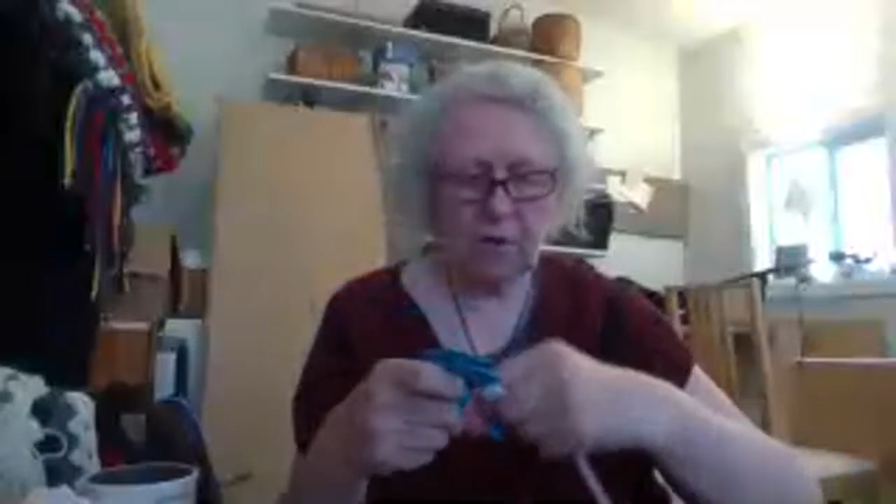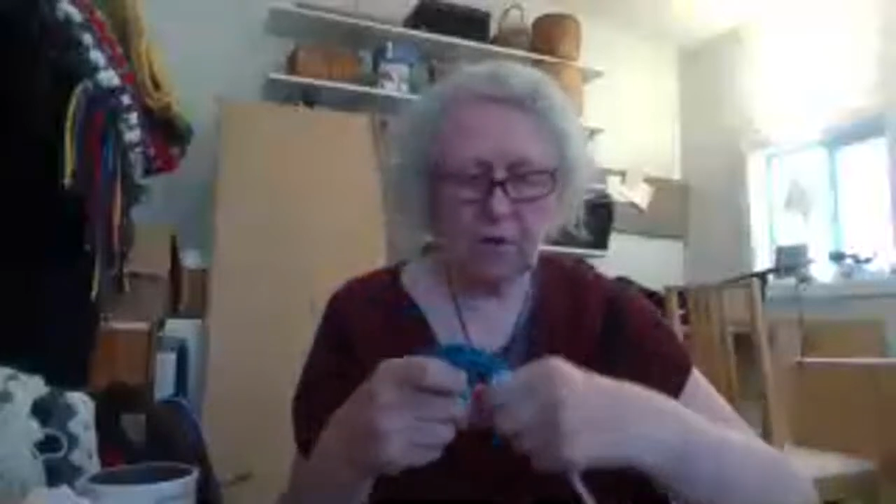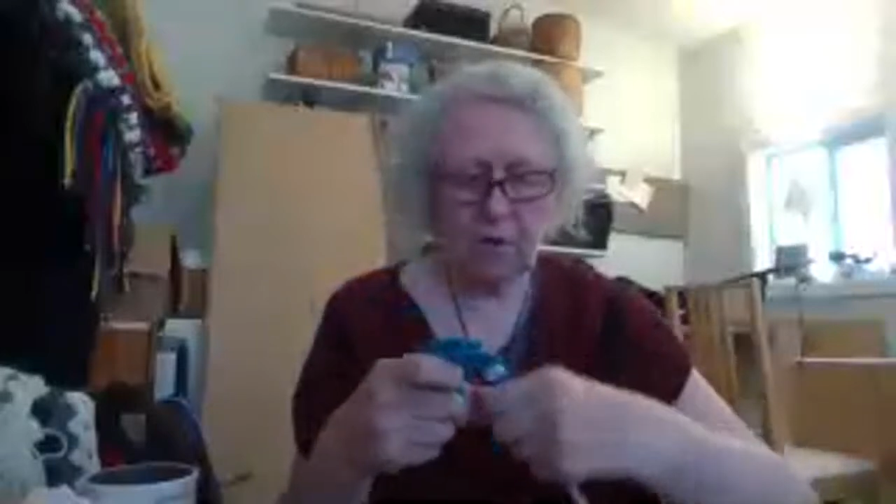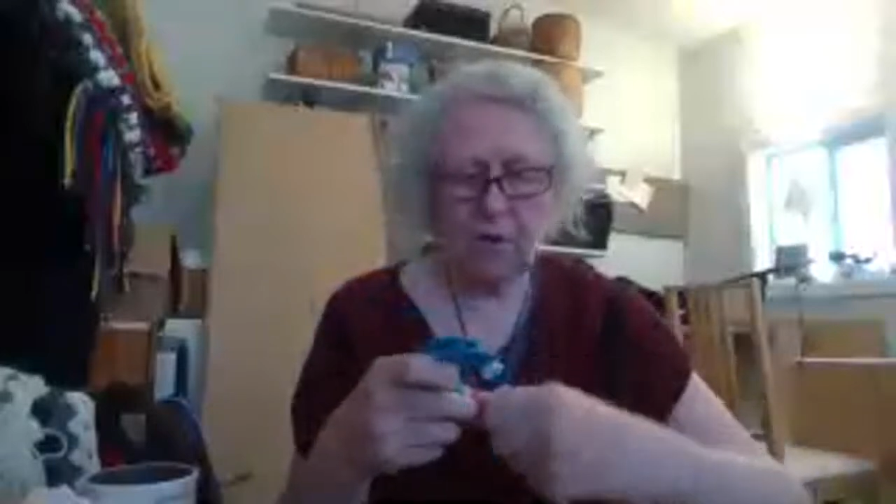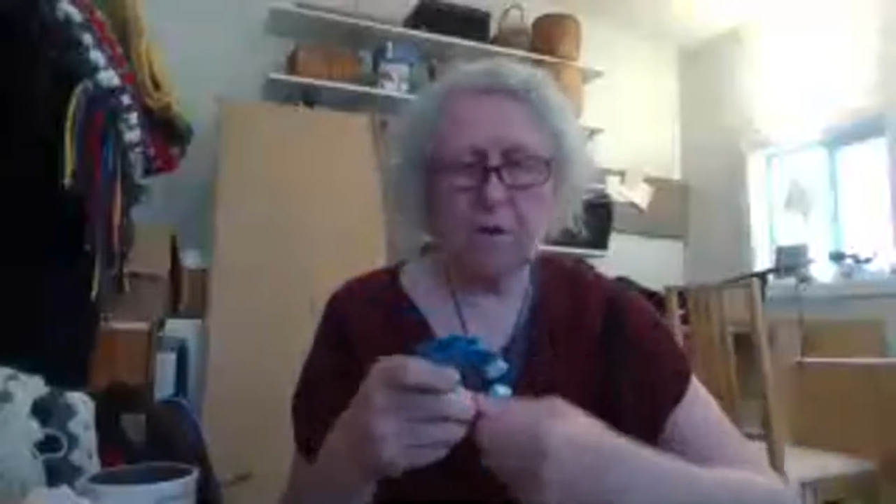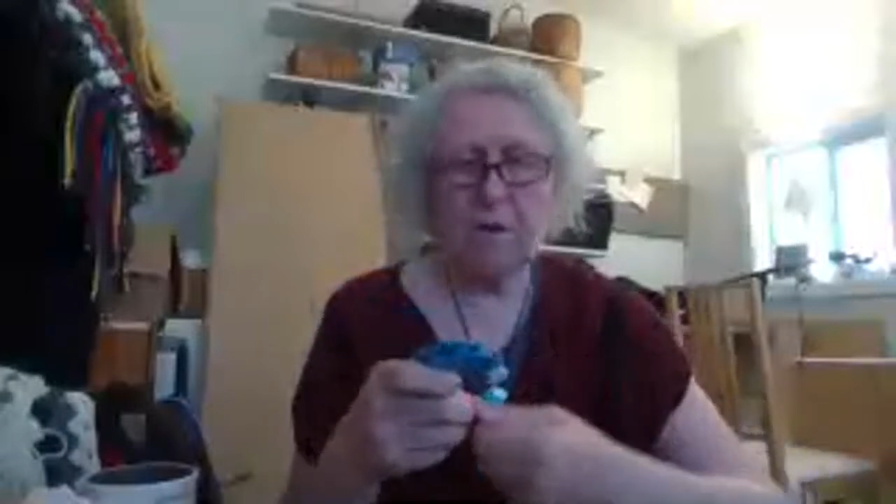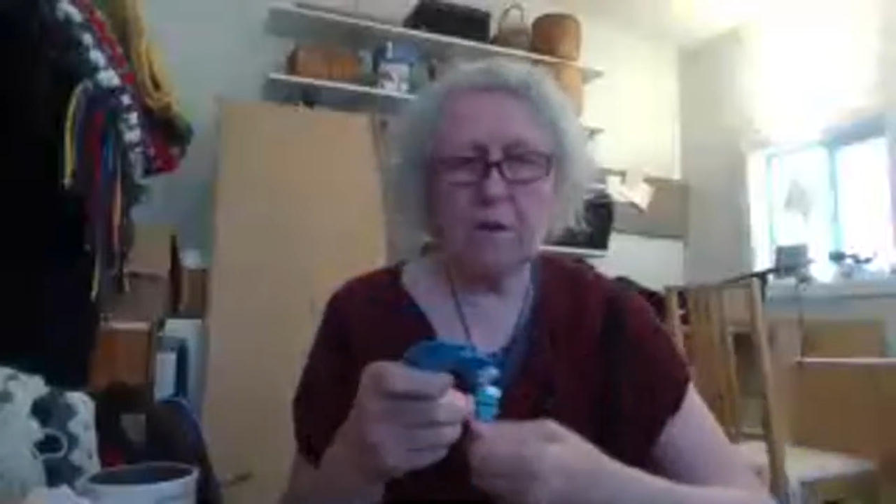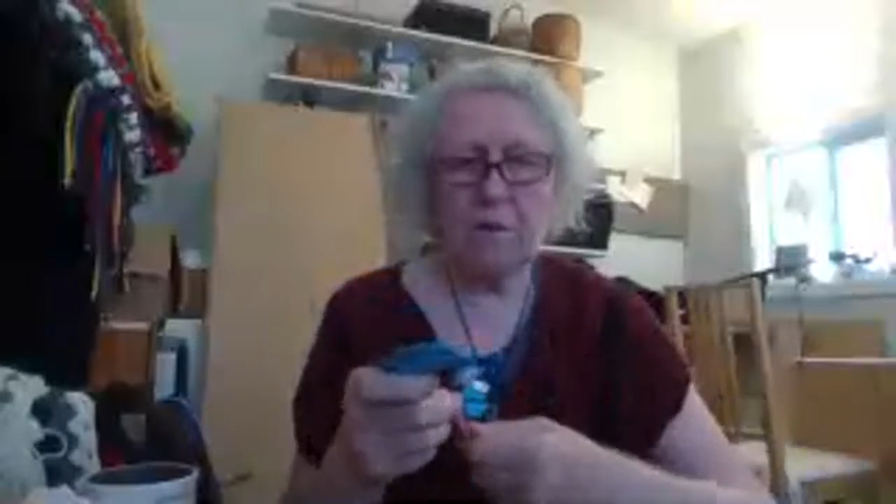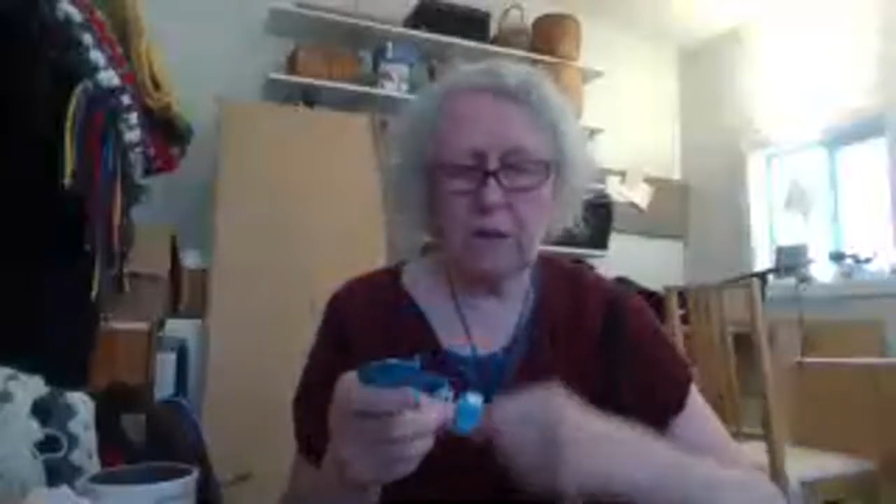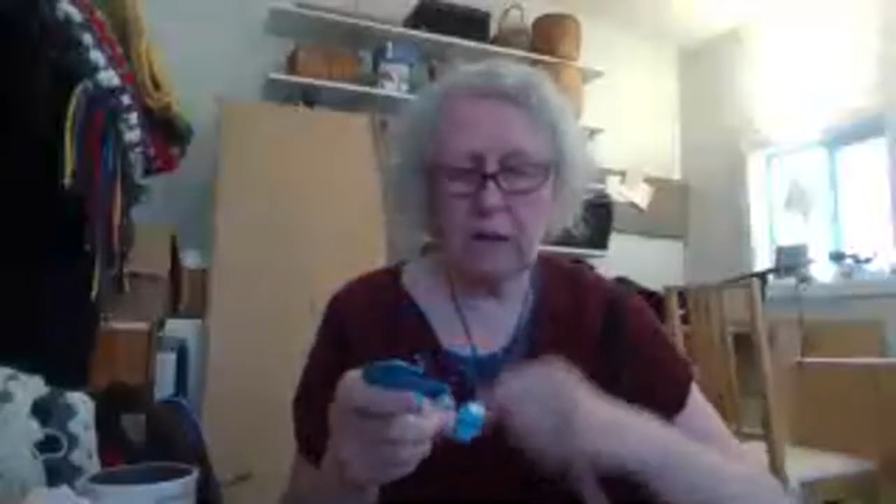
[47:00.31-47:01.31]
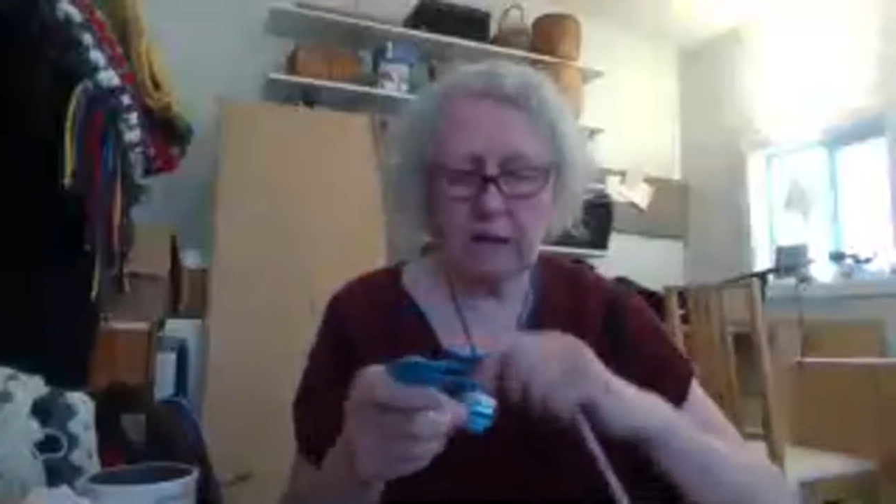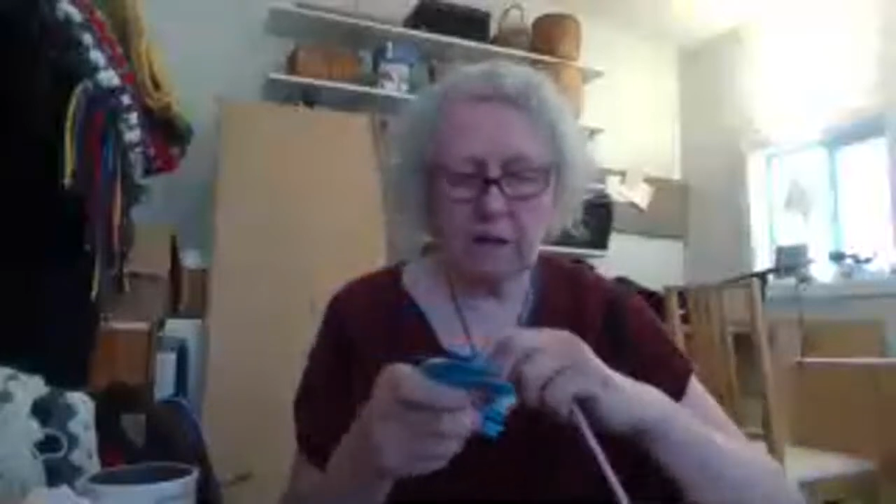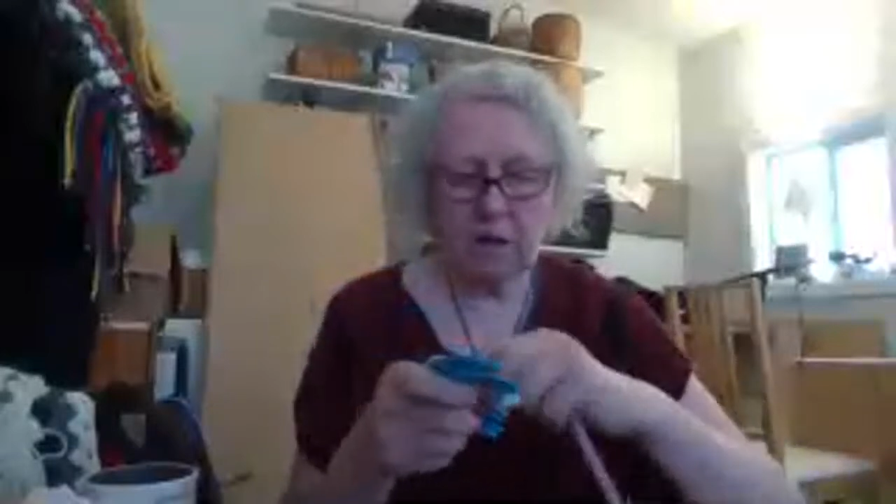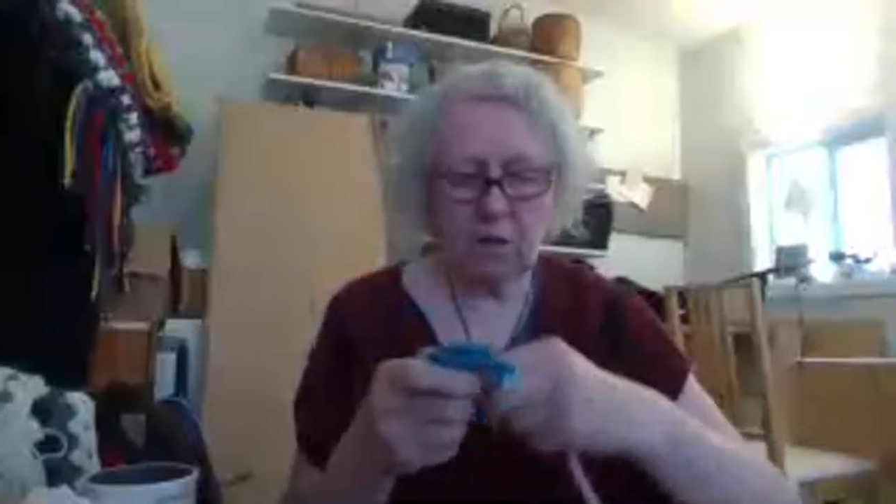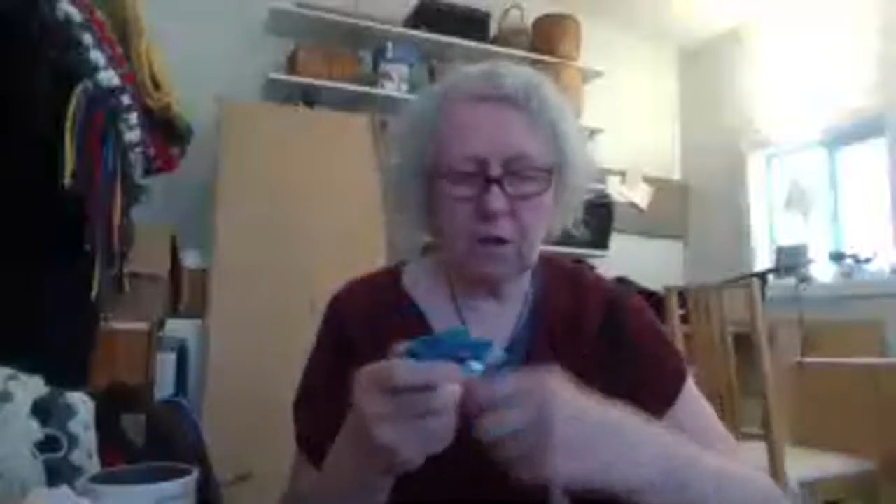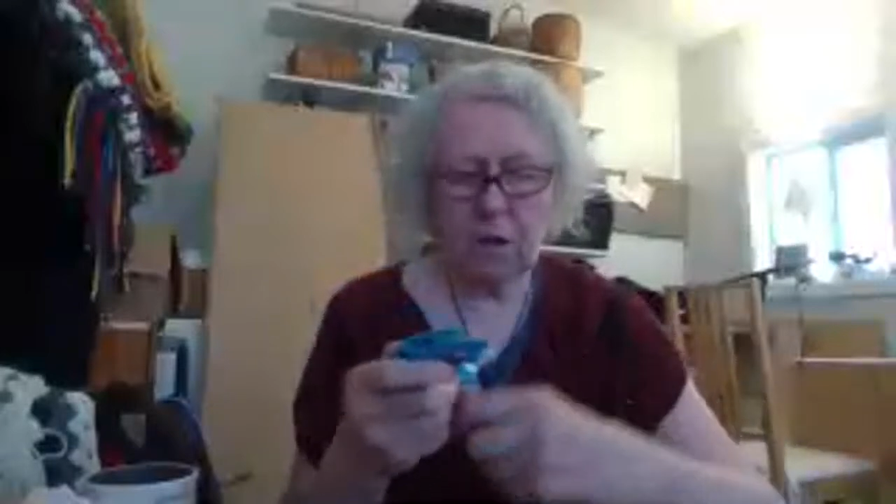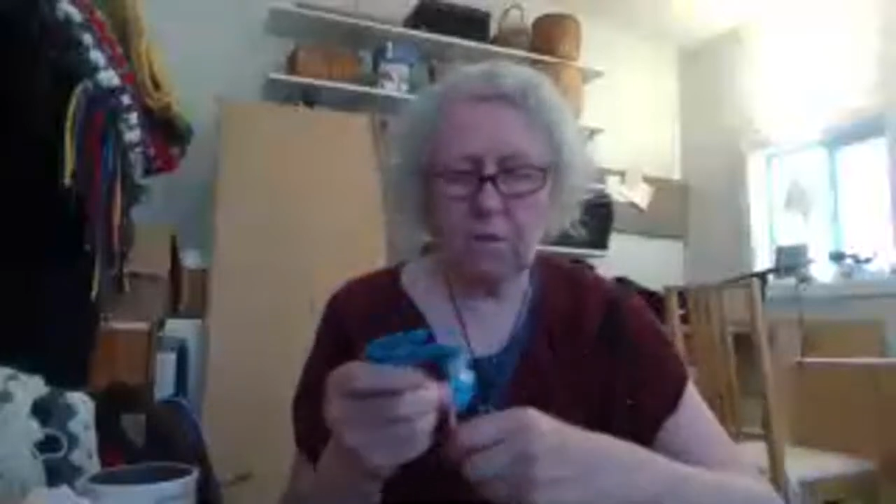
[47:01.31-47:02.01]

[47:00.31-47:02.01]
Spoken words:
circles with like a donut